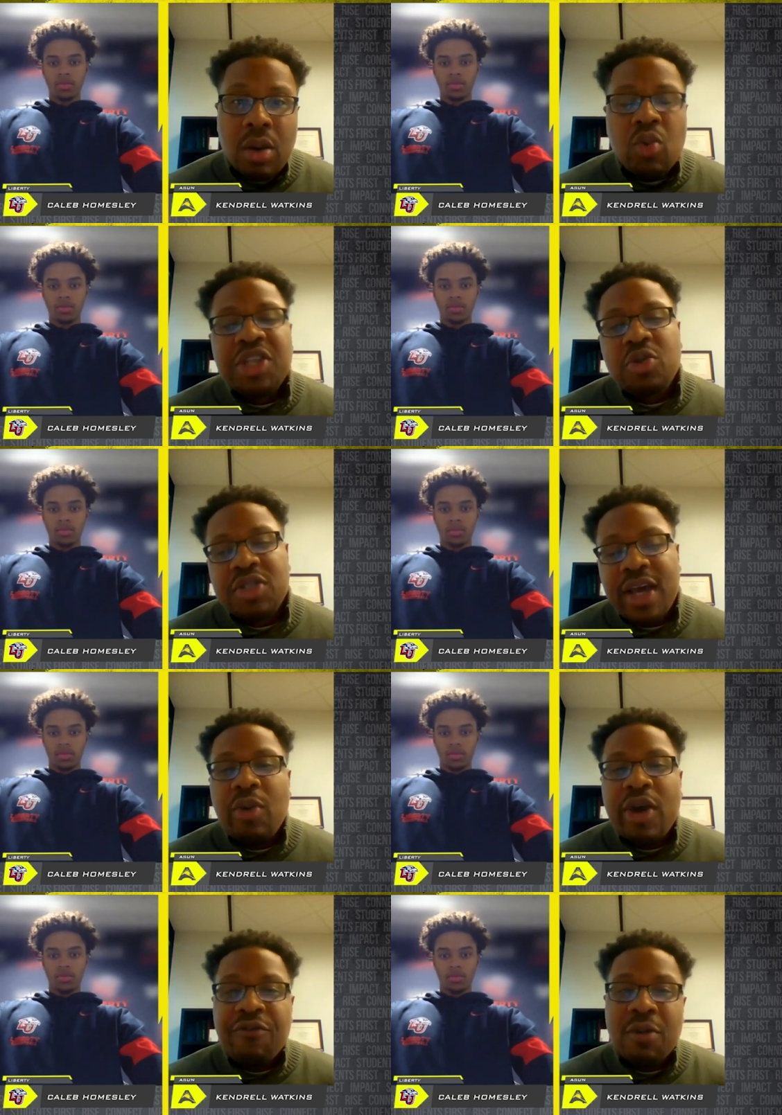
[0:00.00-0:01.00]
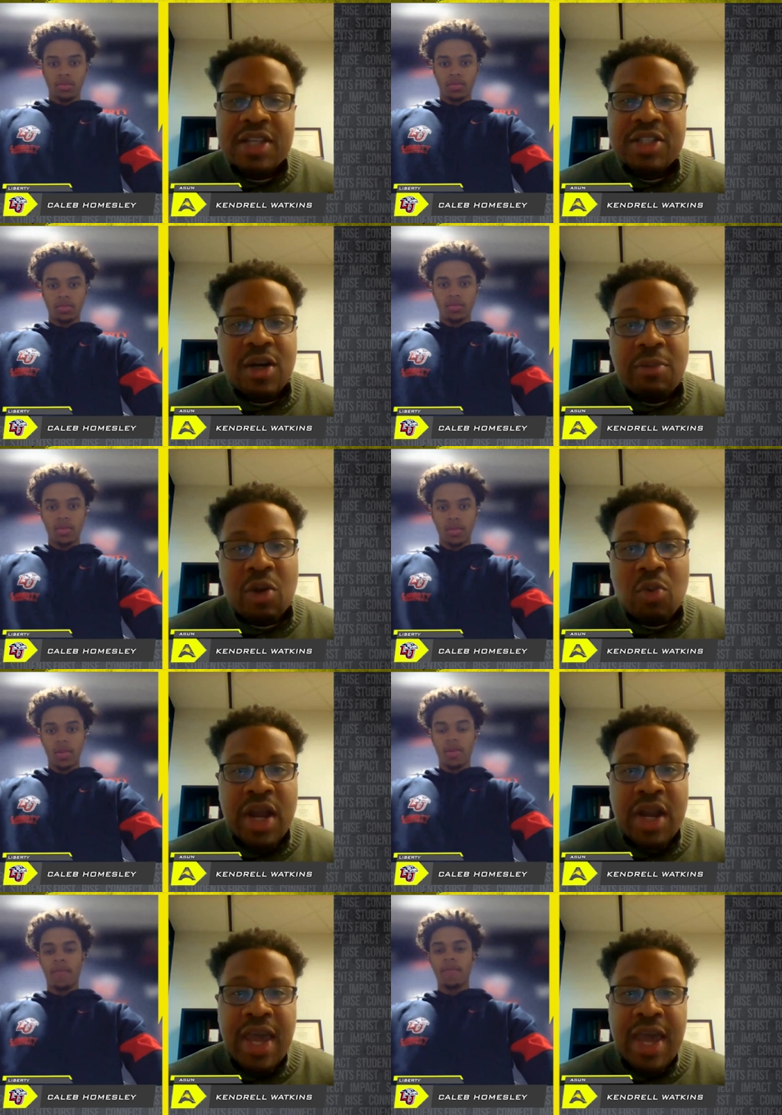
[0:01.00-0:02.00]
Speaker 1: What did you take away from that tournament
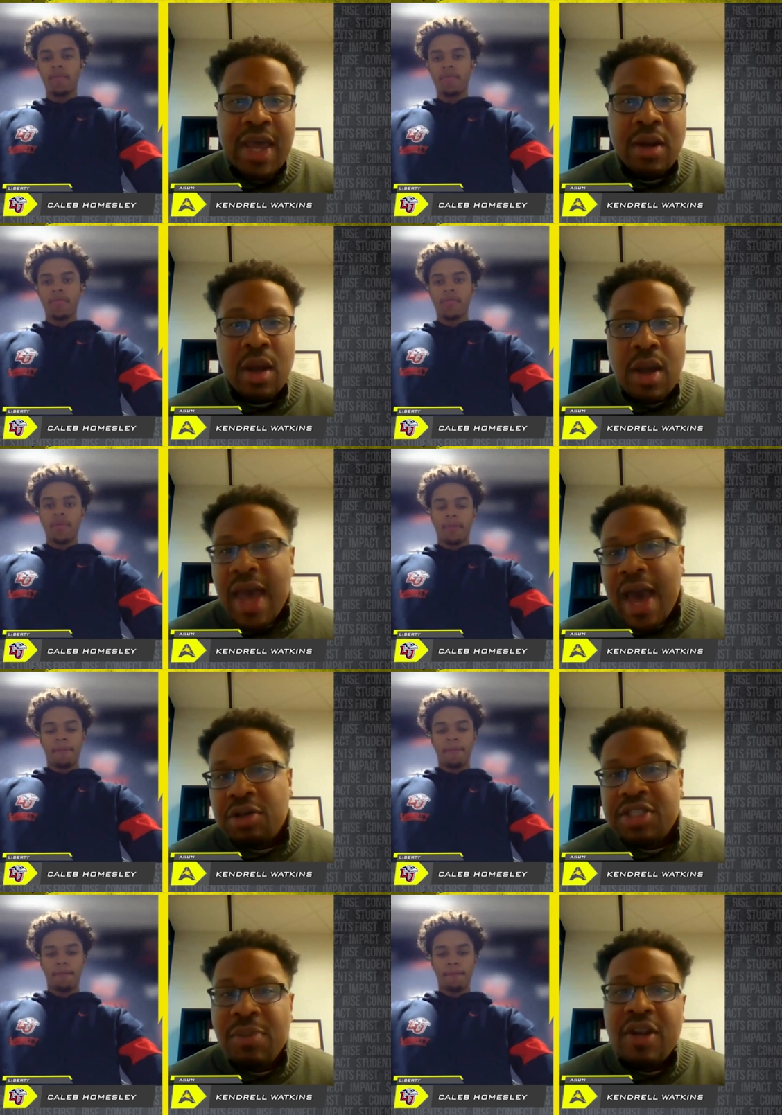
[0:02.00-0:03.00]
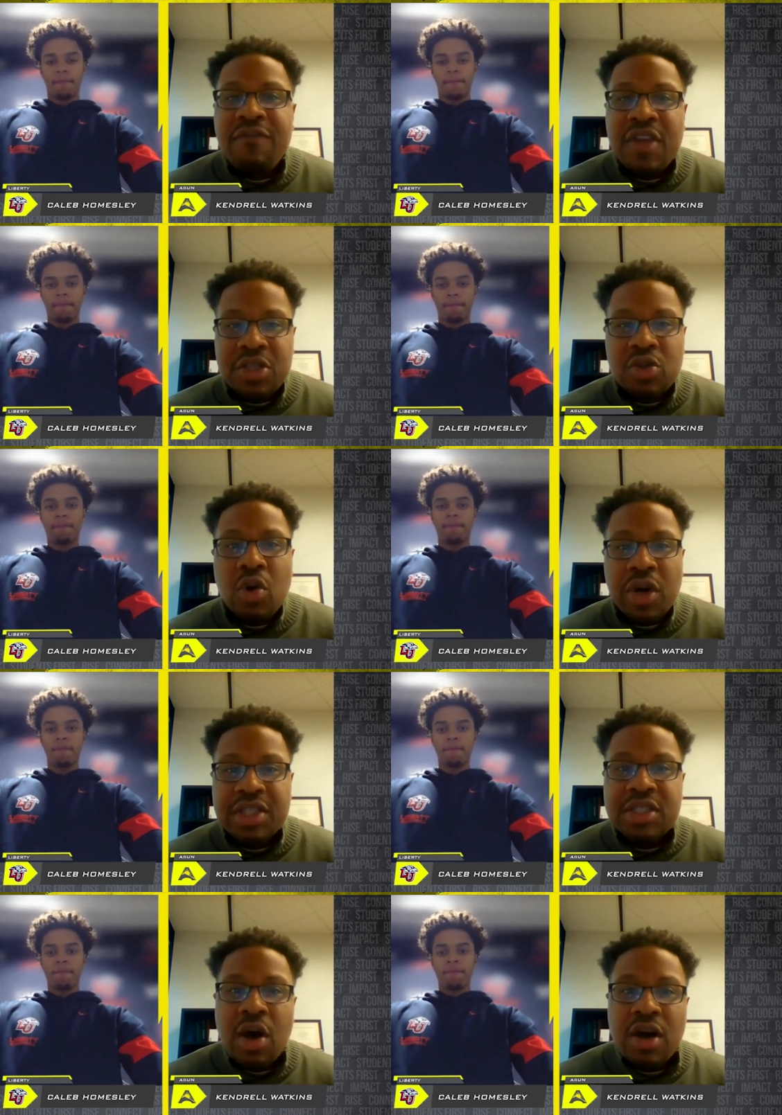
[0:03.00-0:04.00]
run, and how has it benefited you
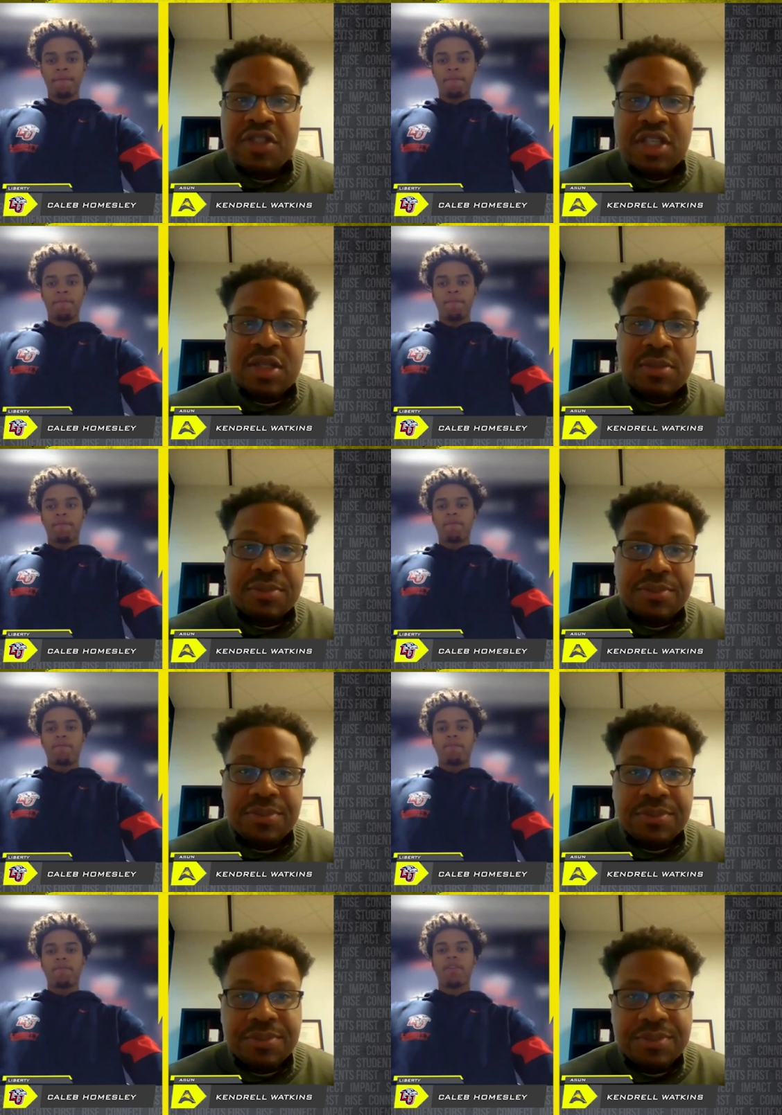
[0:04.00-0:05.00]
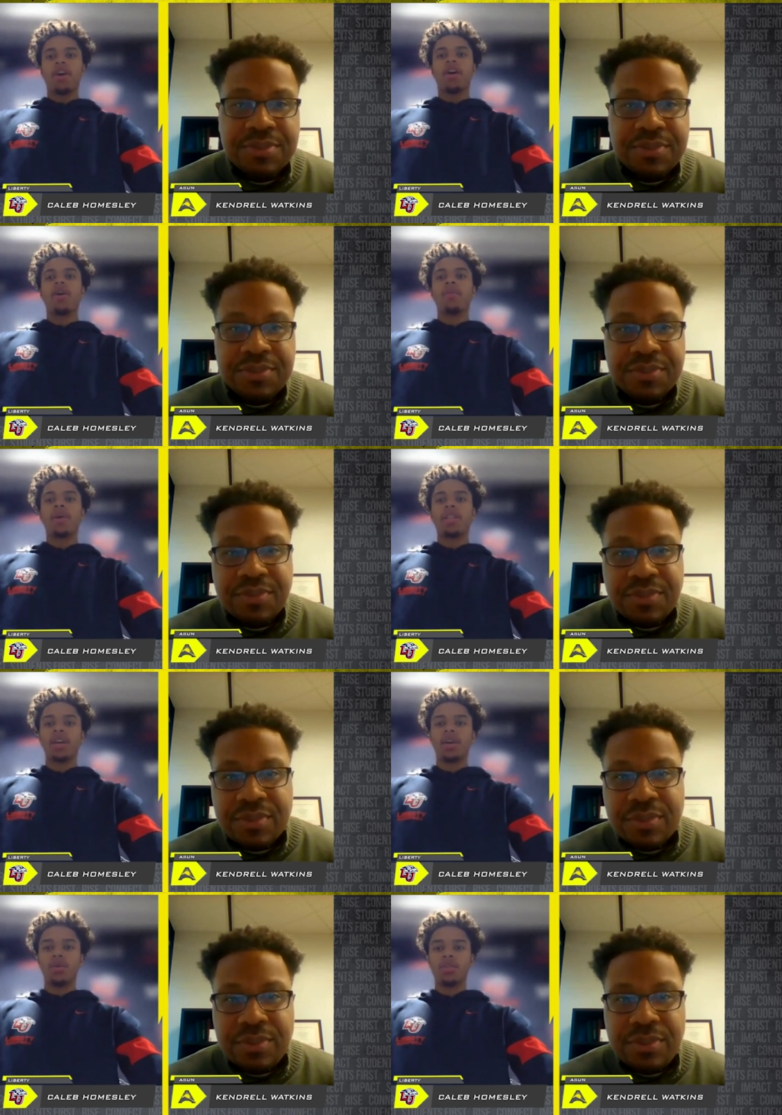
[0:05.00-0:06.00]
going into the off season?
Speaker 2: Yeah, um, I
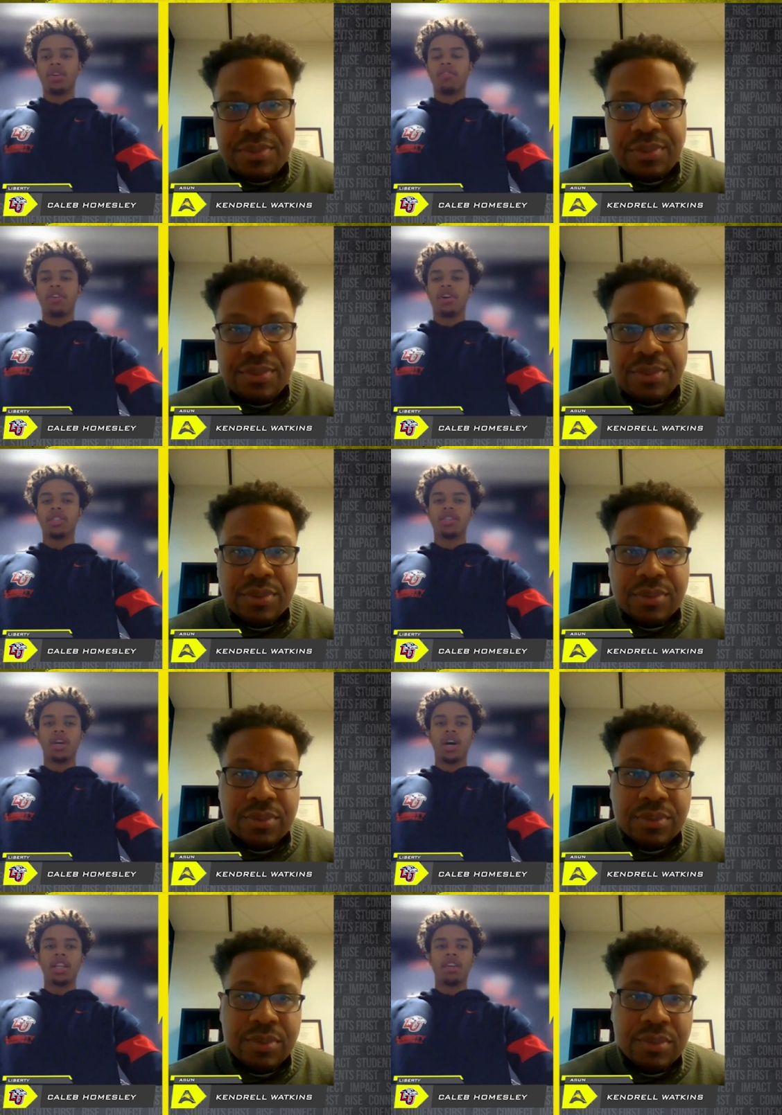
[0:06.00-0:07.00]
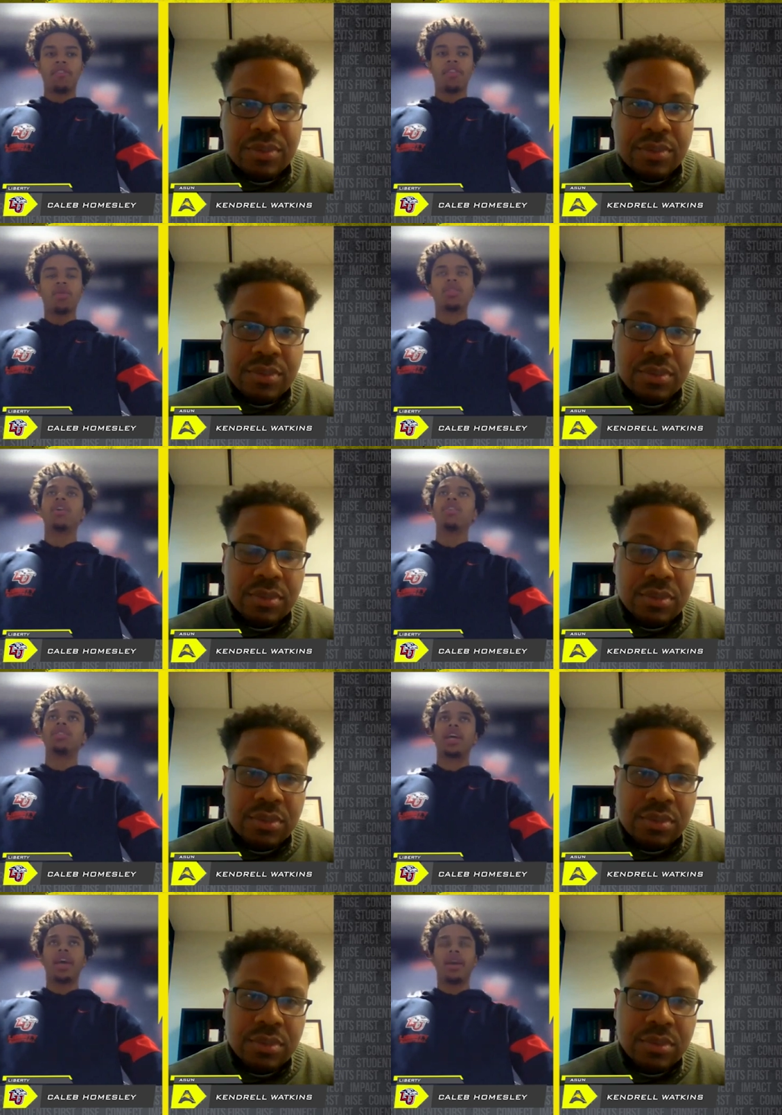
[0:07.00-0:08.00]
think it was good for us. Uh, I think for the returners
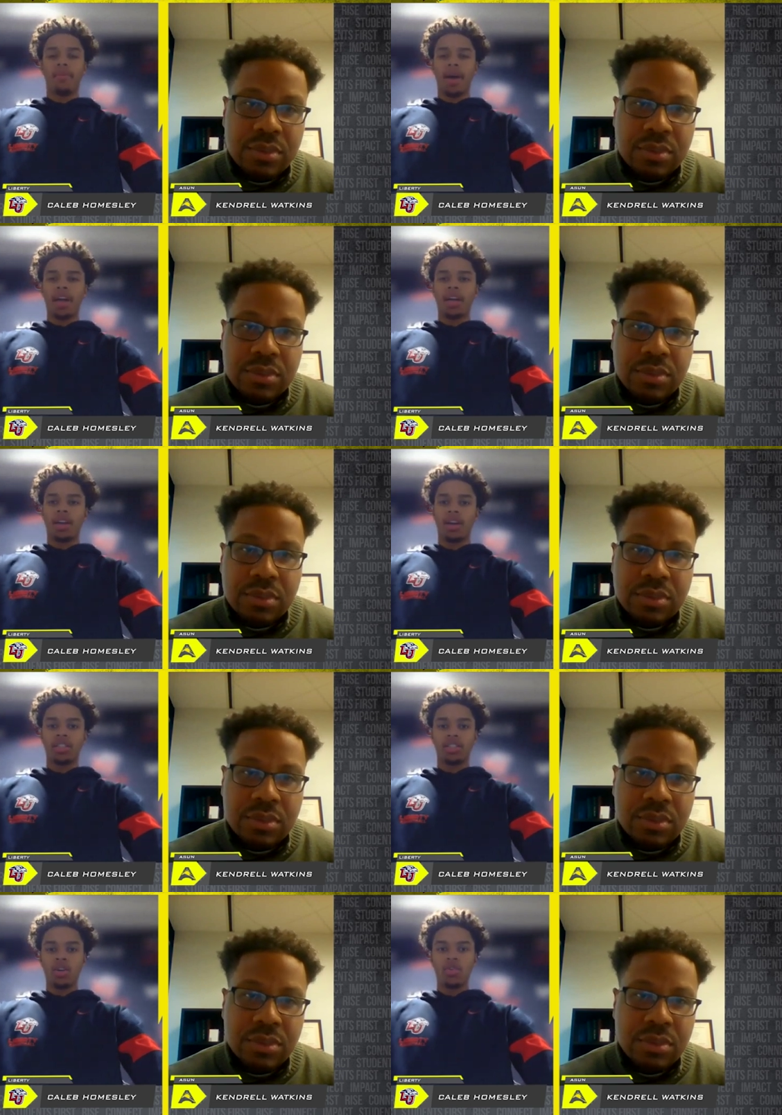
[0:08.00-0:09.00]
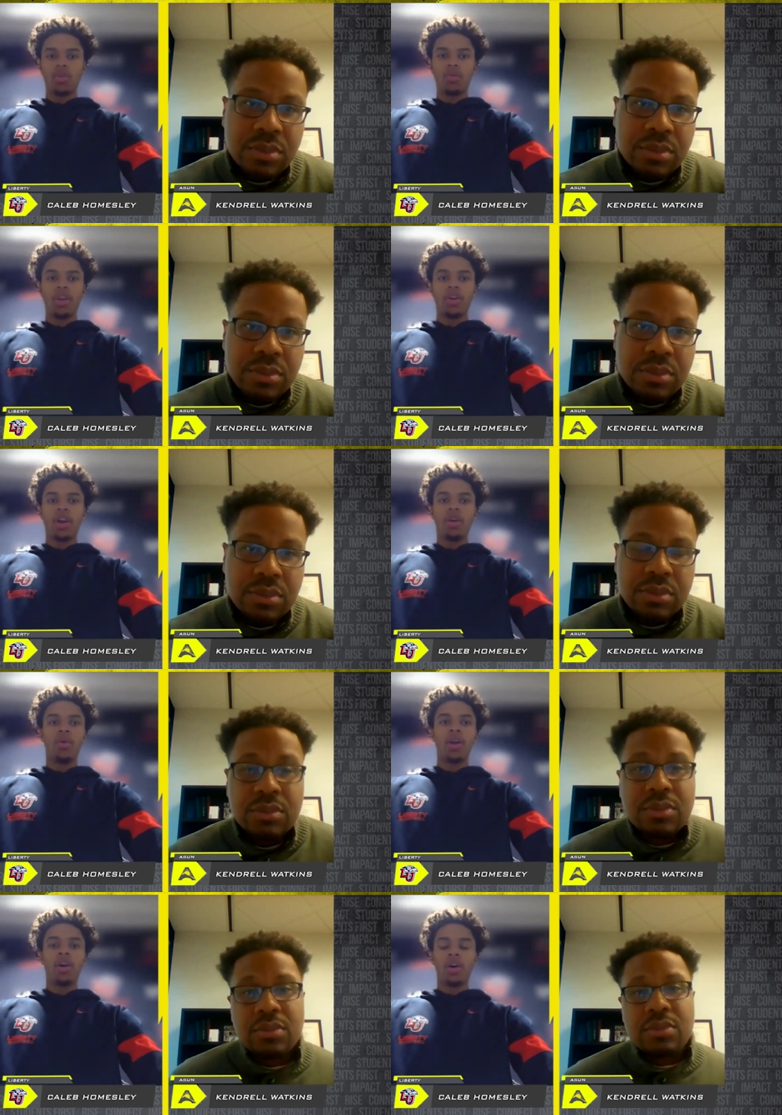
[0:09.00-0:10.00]
that came back, it uh, showed that we know how to
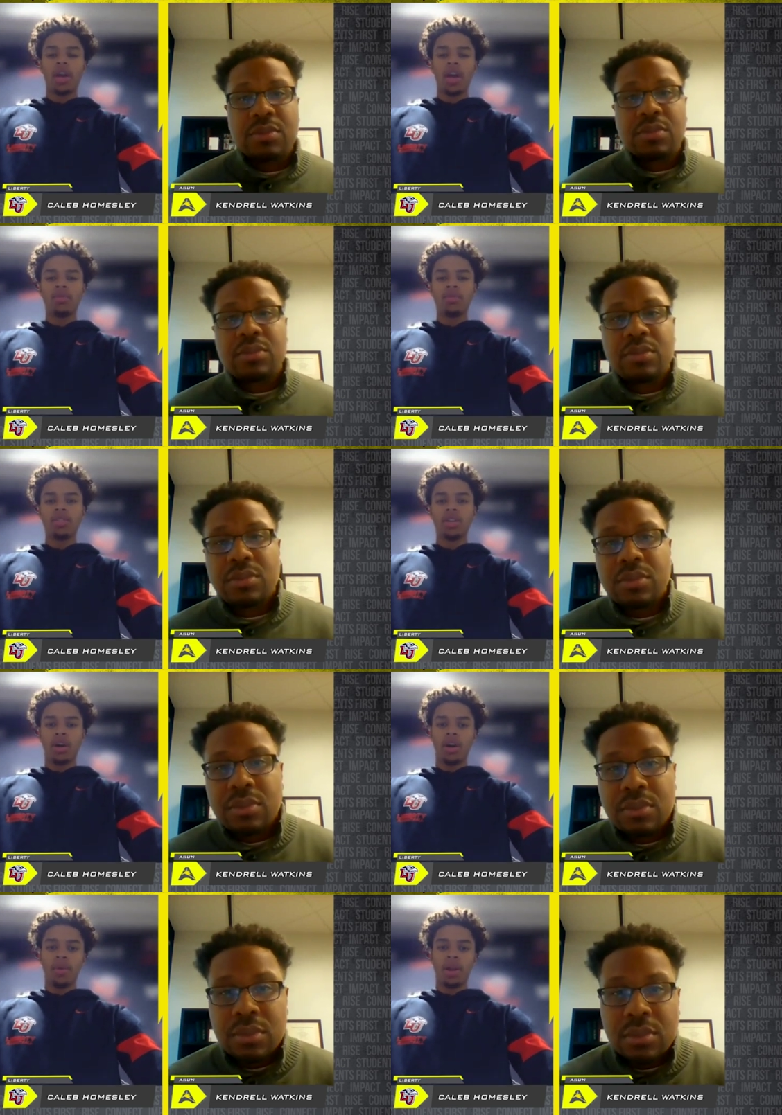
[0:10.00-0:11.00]
win hard games. Um,